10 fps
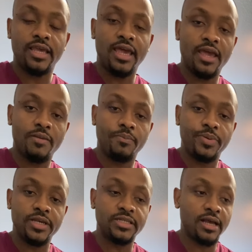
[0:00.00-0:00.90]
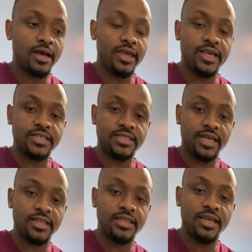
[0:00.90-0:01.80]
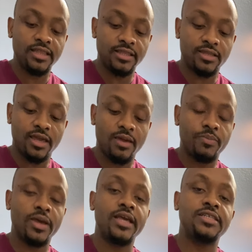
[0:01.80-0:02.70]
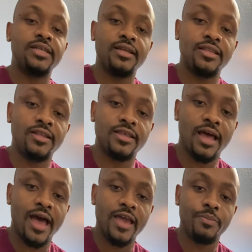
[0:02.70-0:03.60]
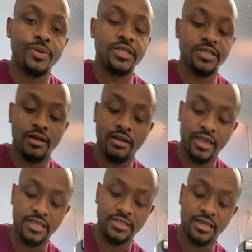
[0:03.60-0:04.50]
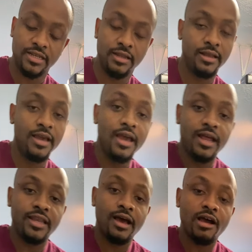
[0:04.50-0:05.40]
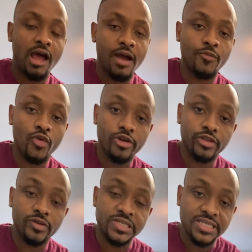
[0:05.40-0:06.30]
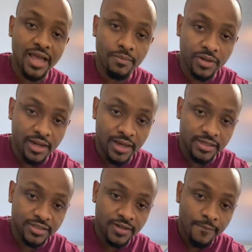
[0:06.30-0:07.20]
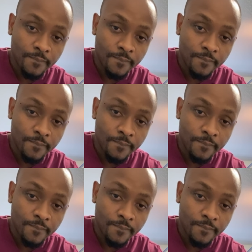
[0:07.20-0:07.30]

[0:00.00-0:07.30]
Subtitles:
The MPs are extended, the MP are extended, the IPs are extended. Now I'm going to stabilize.